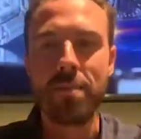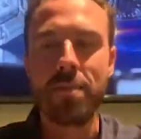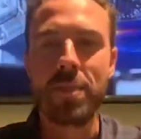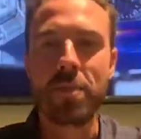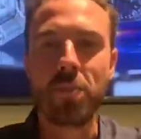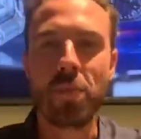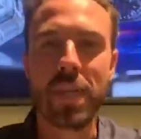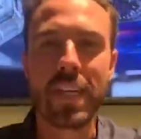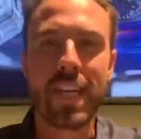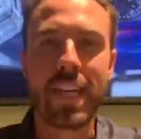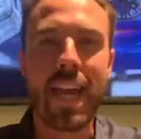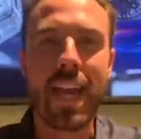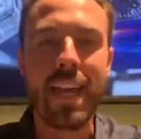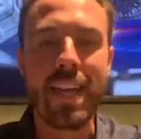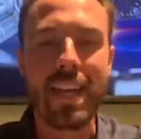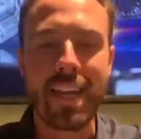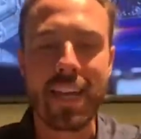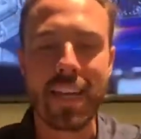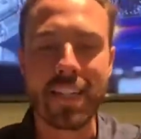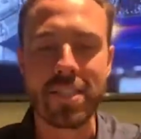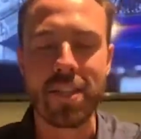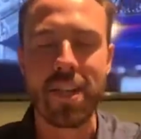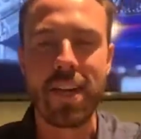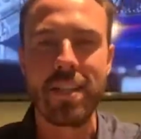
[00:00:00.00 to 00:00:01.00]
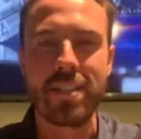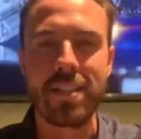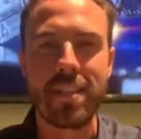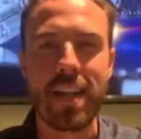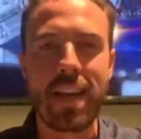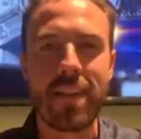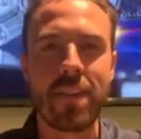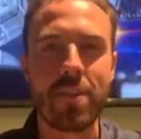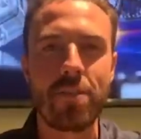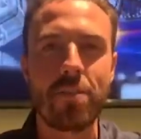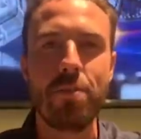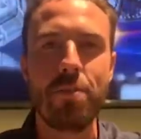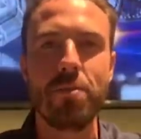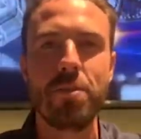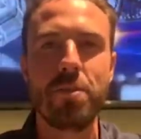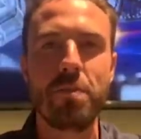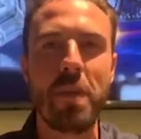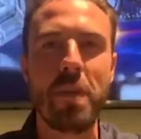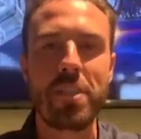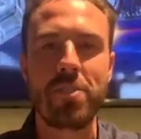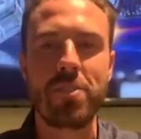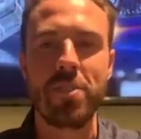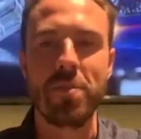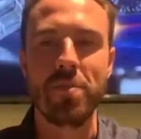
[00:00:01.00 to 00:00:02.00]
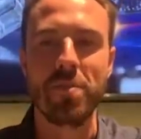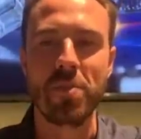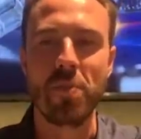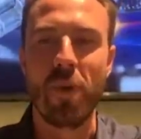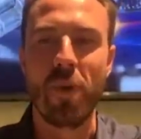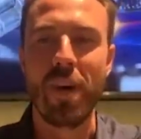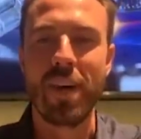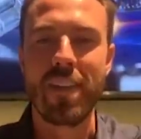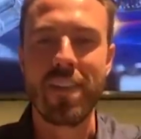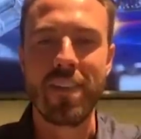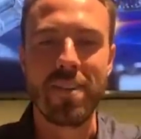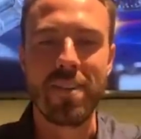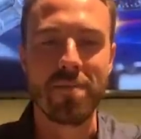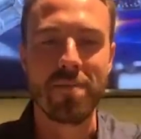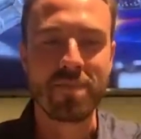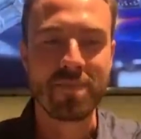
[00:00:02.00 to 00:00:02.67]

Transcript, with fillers: we're getting, it's it's either two spectrums. One of them